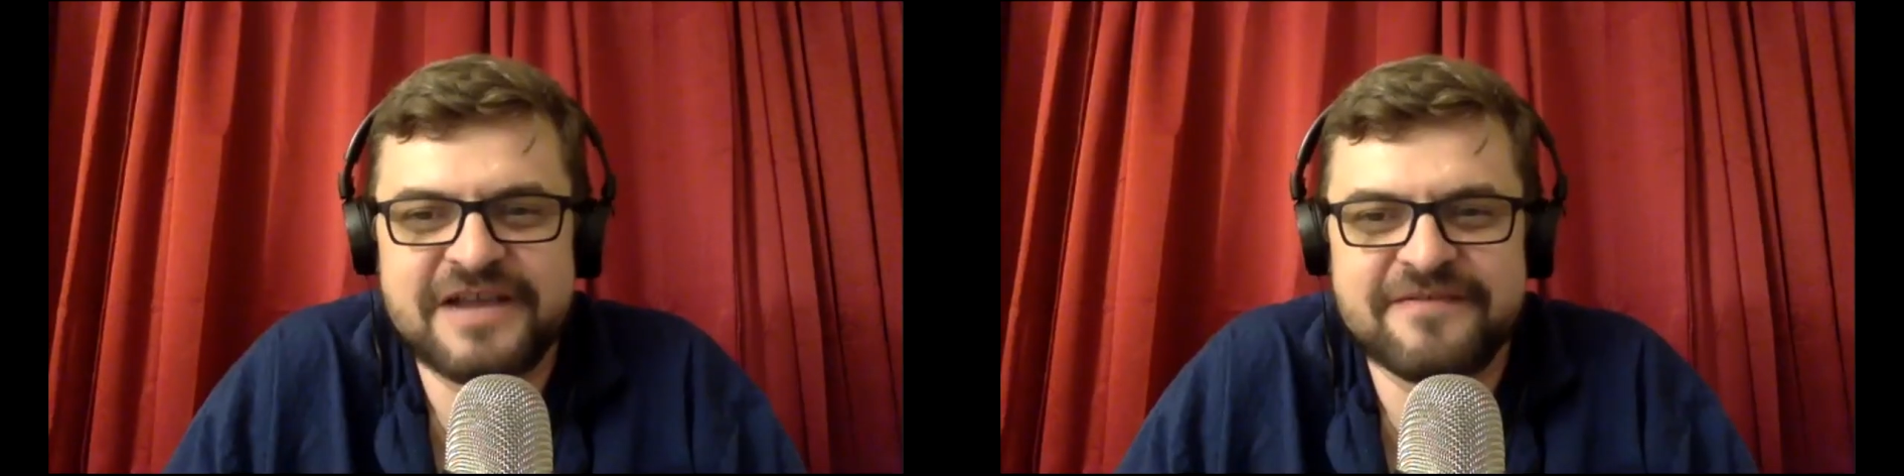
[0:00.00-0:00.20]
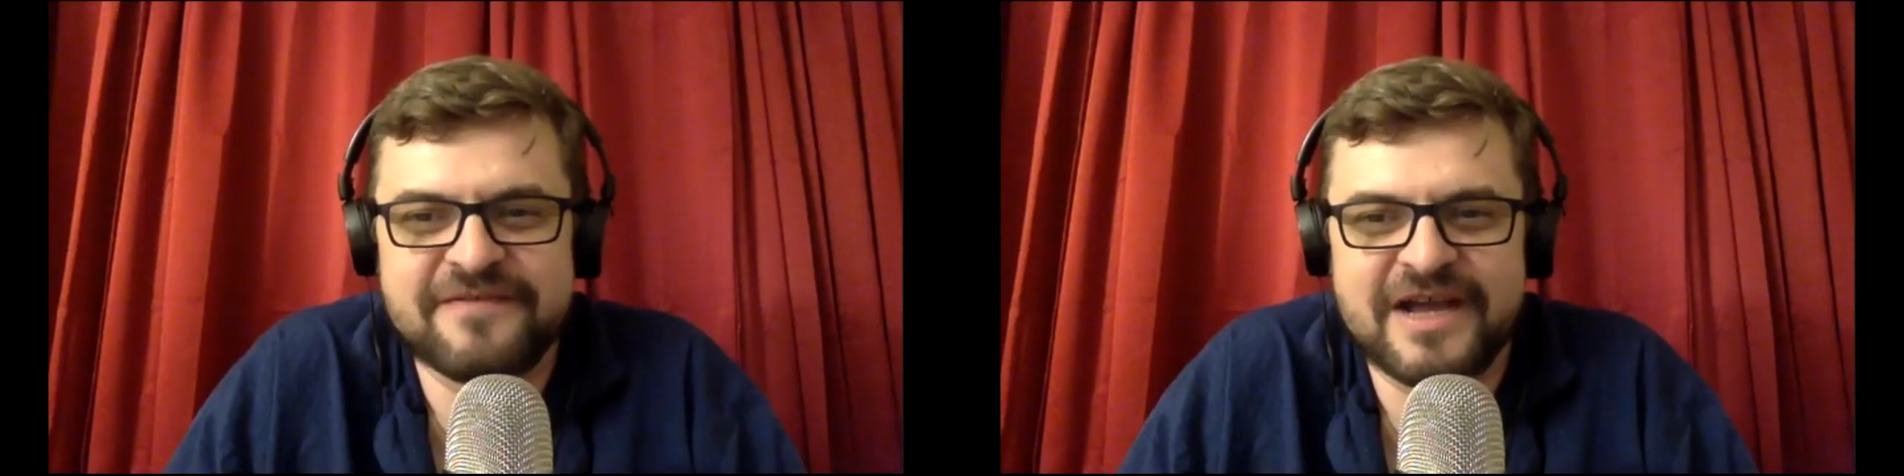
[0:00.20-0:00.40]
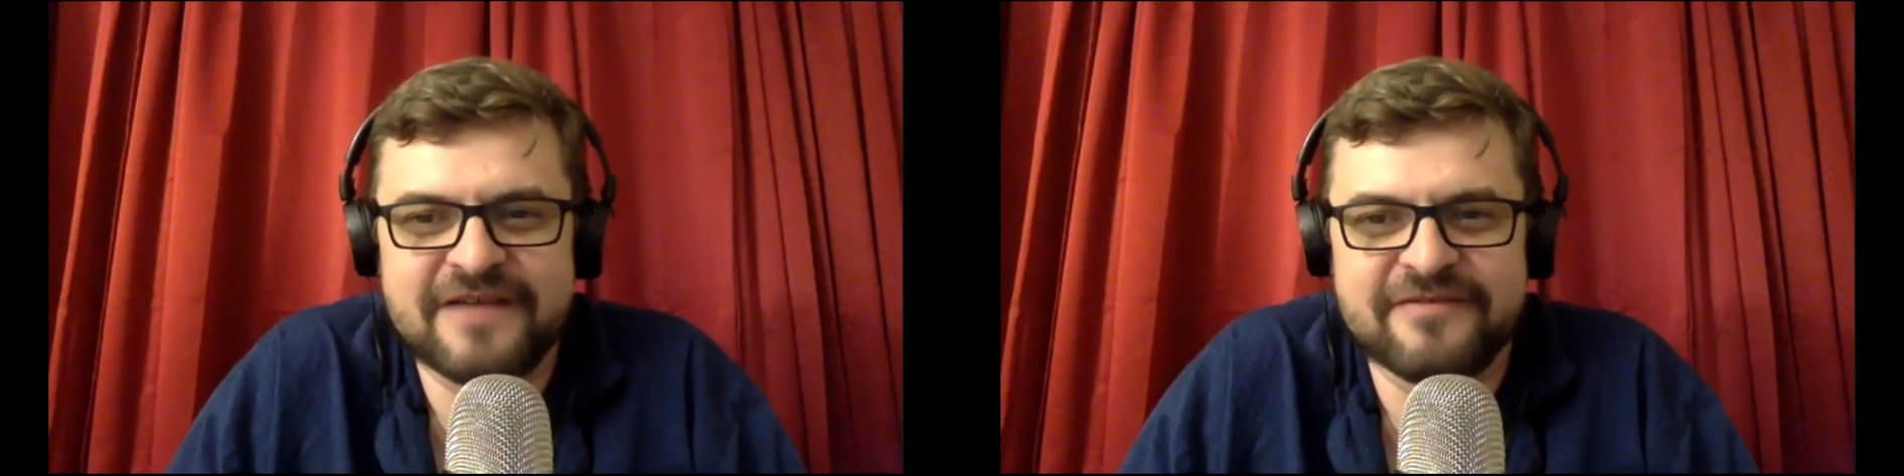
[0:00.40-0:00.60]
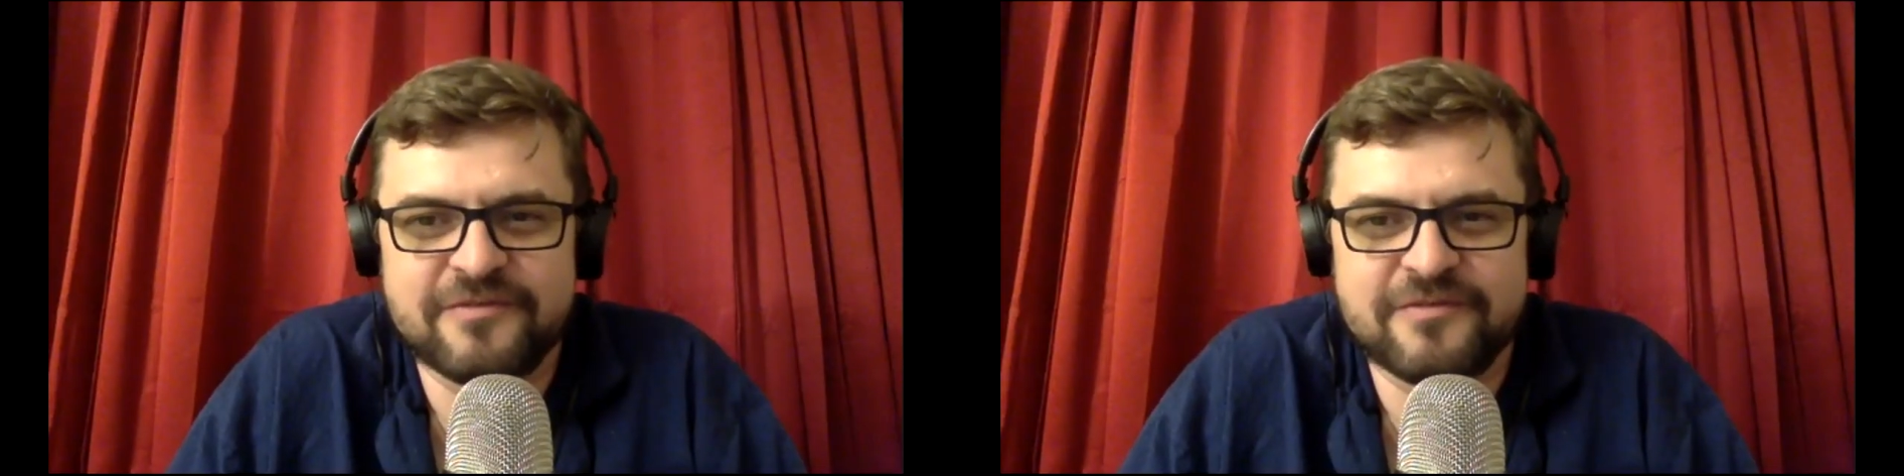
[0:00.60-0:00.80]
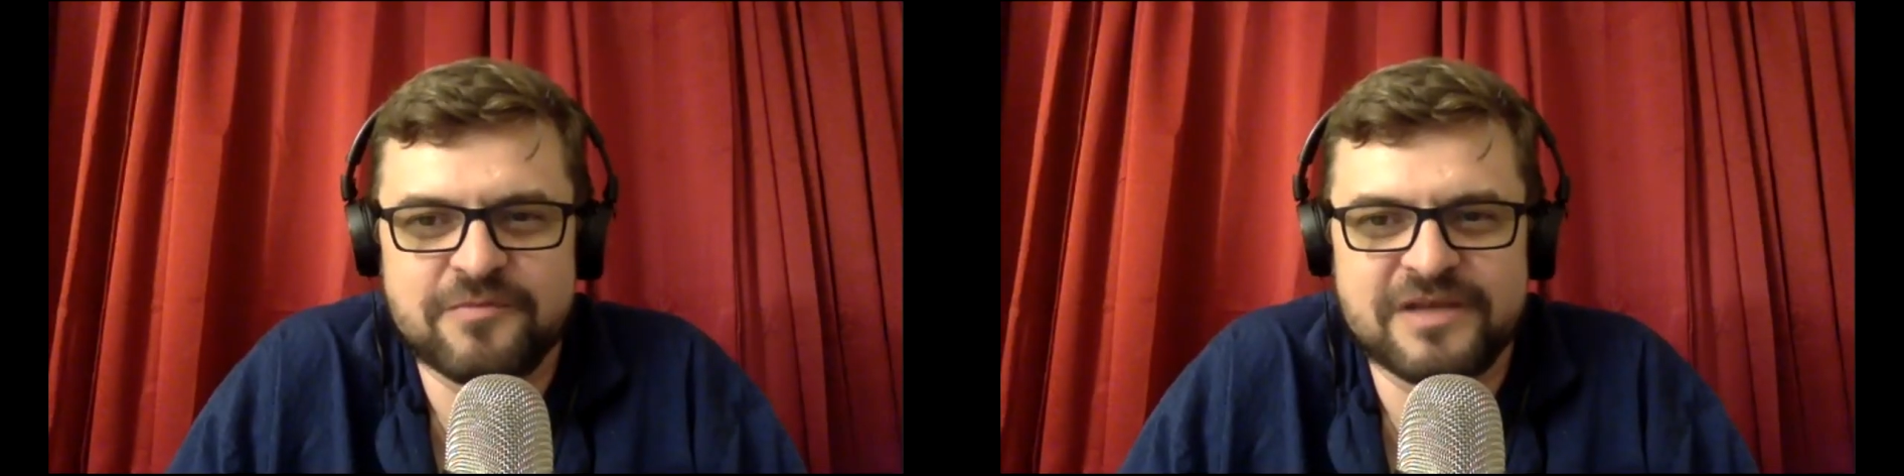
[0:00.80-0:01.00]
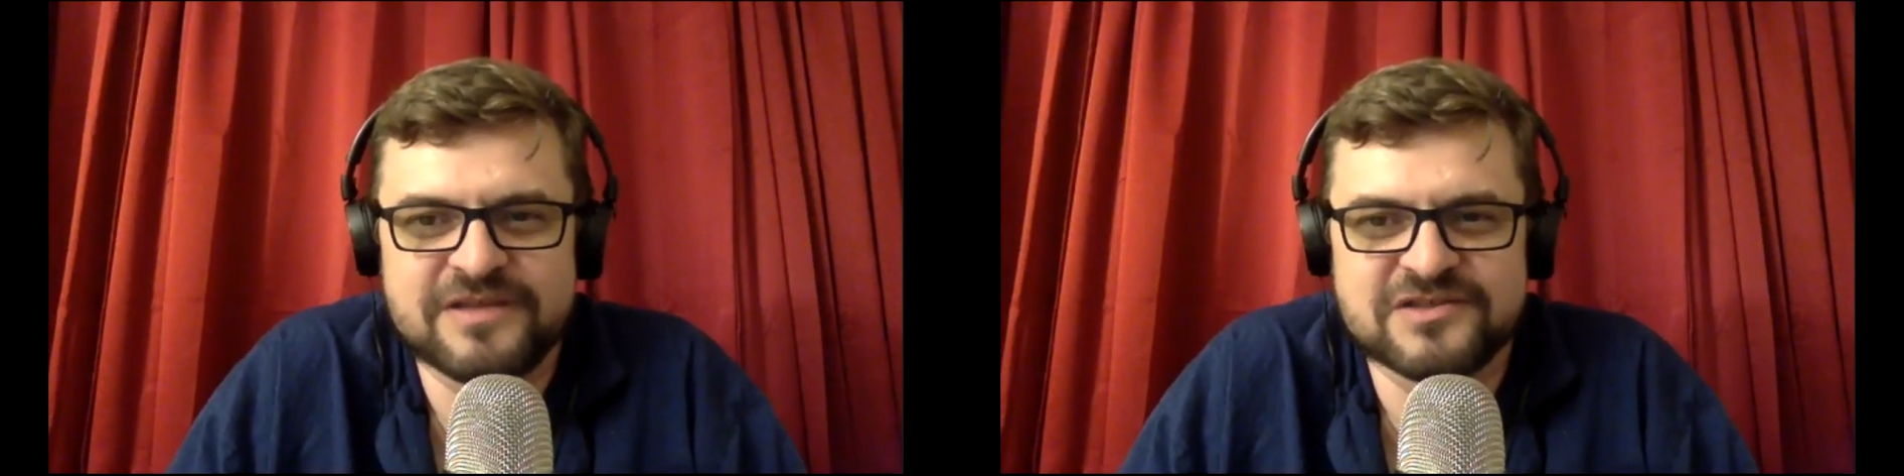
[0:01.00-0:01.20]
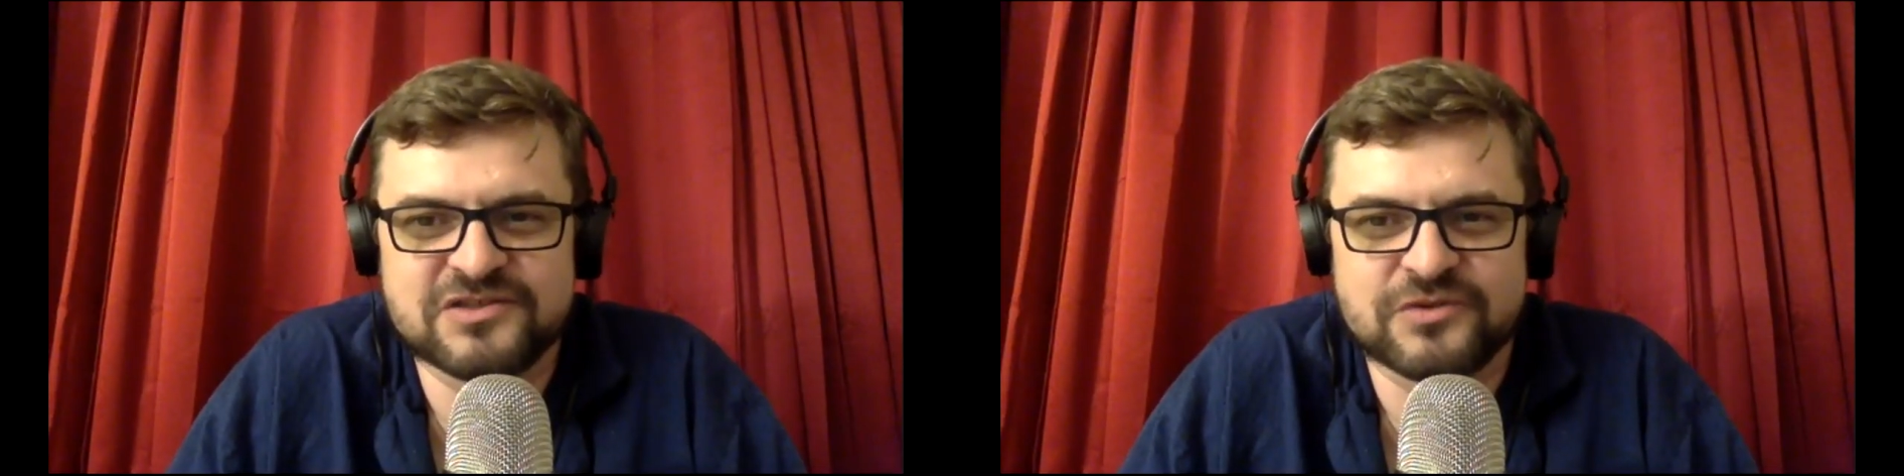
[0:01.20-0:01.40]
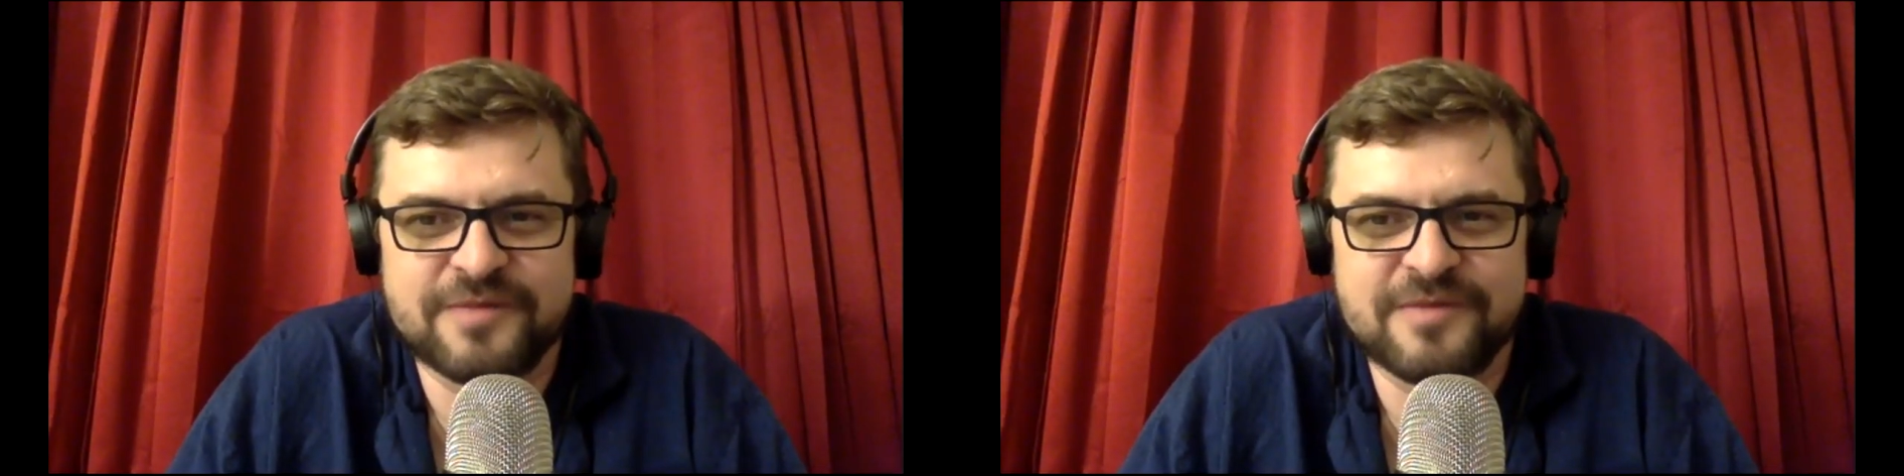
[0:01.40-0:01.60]
5, if you play the
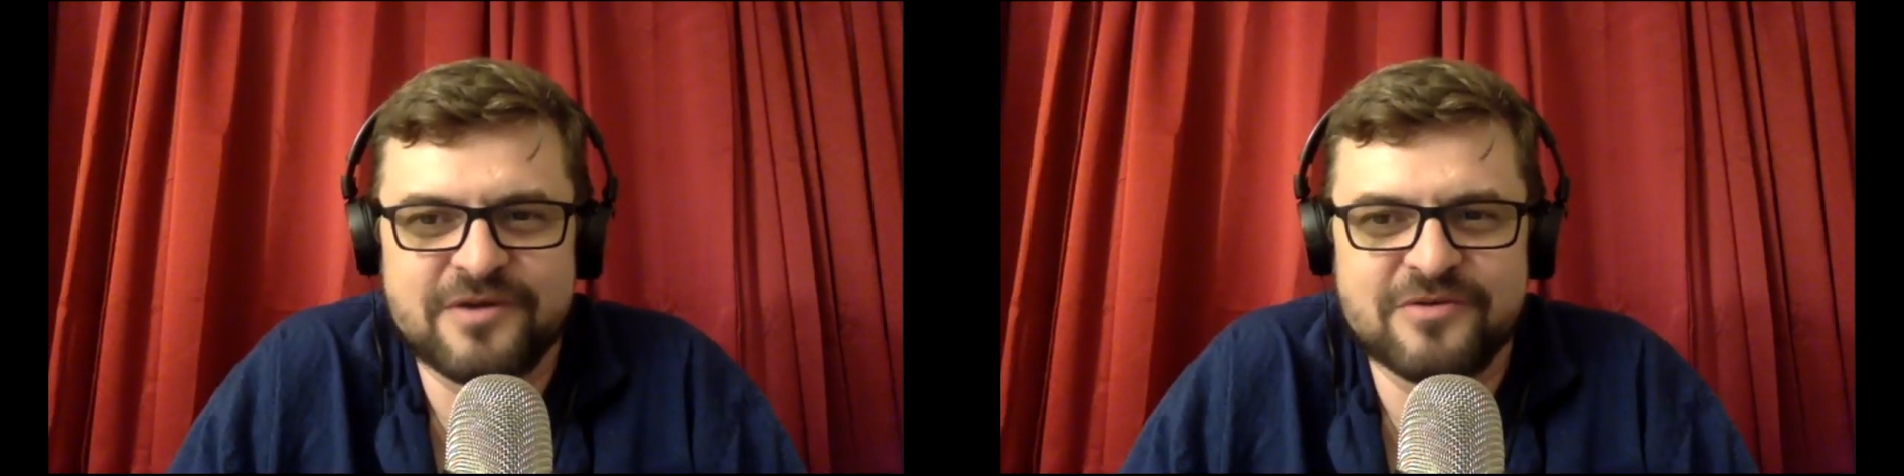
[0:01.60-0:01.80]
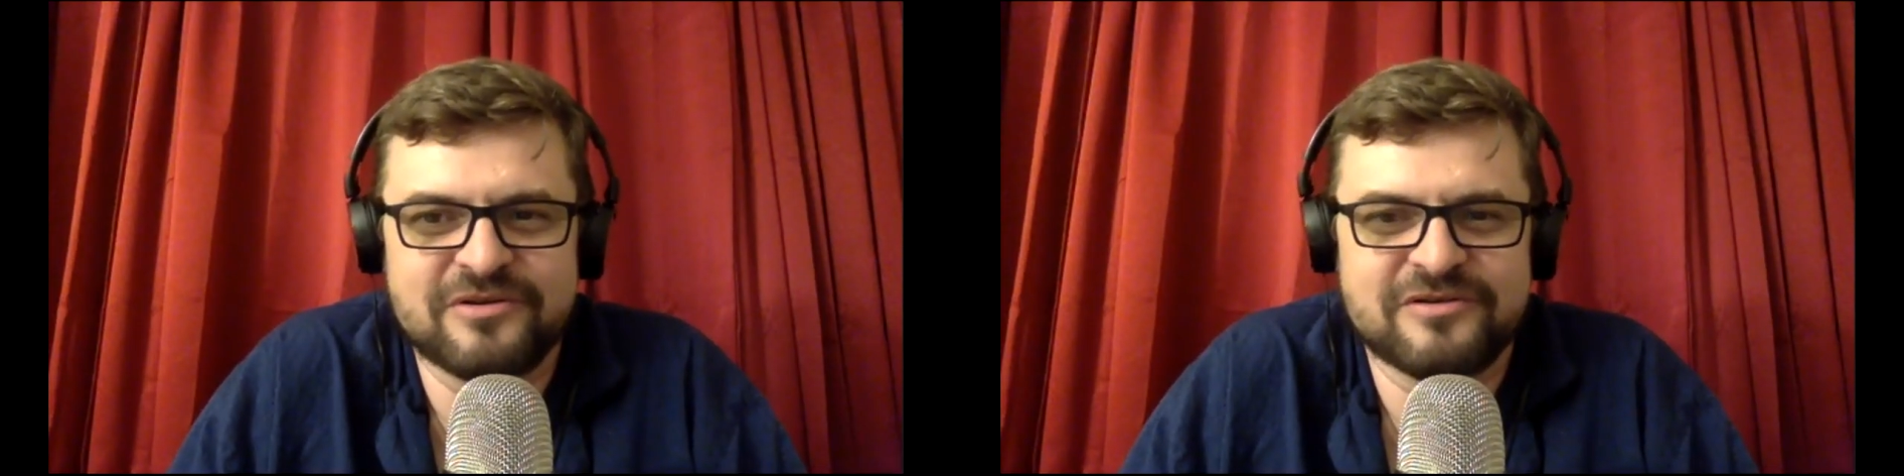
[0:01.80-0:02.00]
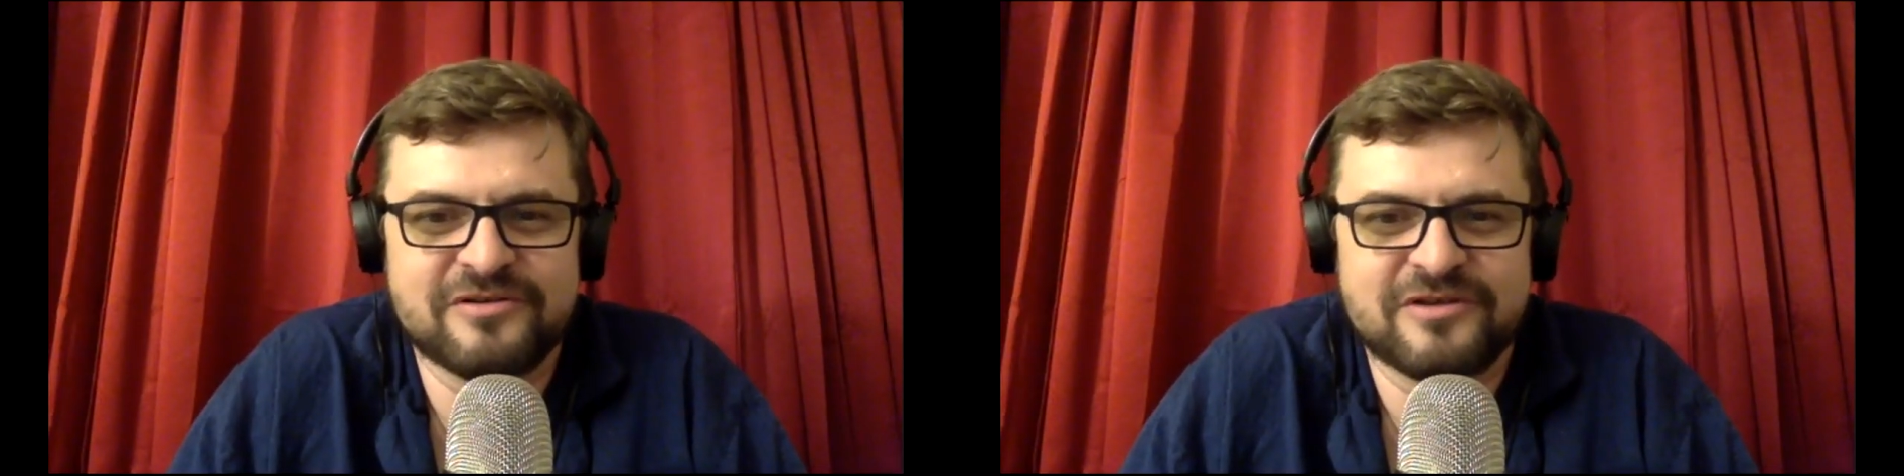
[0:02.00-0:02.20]
story mode,